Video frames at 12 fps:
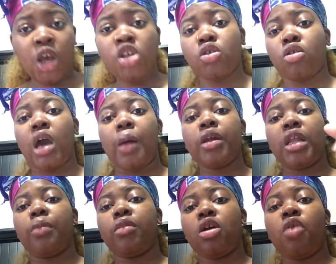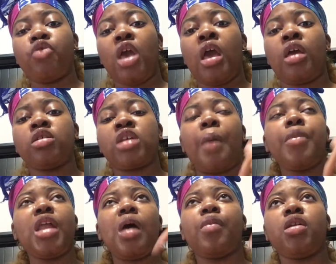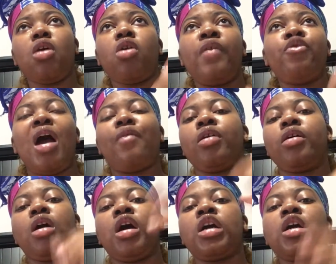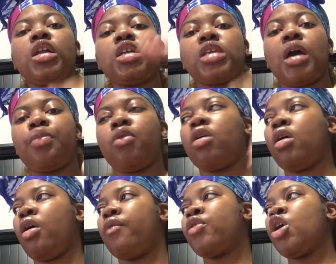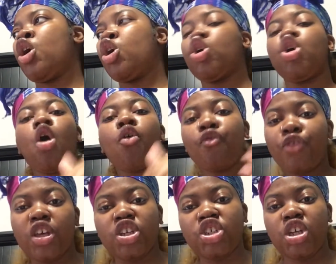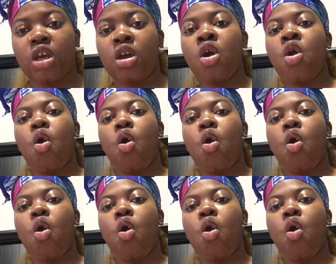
So comment down below if you have a good example of go fishing